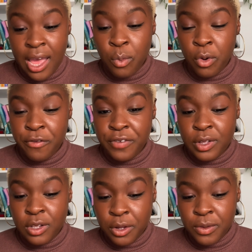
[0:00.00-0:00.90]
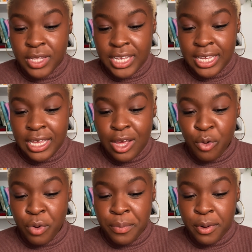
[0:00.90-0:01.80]
won't feel lonely.
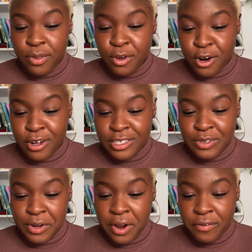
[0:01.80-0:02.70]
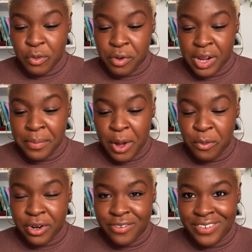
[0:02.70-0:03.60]
We're both girls, so I don't have to worry about
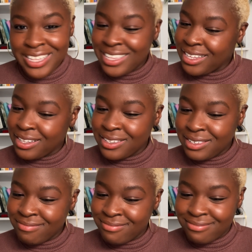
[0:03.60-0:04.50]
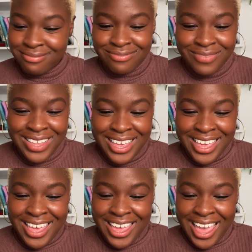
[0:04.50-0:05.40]
weird feelings.
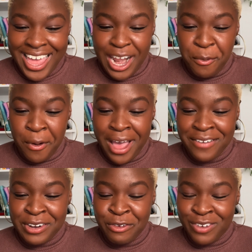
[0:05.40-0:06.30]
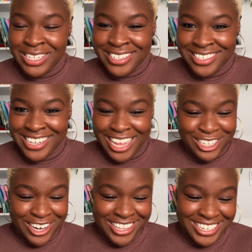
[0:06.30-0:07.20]
And I won't have any reasons to get
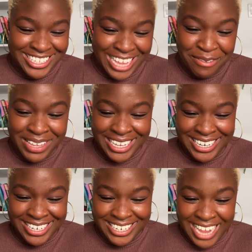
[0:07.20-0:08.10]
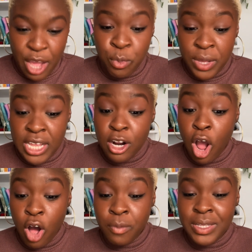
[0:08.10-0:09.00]
jealous. I mean, we can
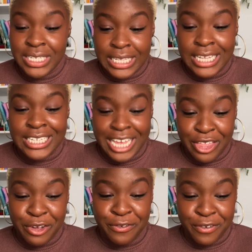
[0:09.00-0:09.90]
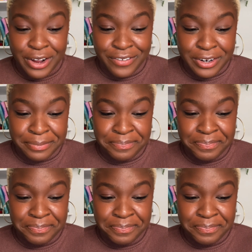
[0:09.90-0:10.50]
calmly stay together forever.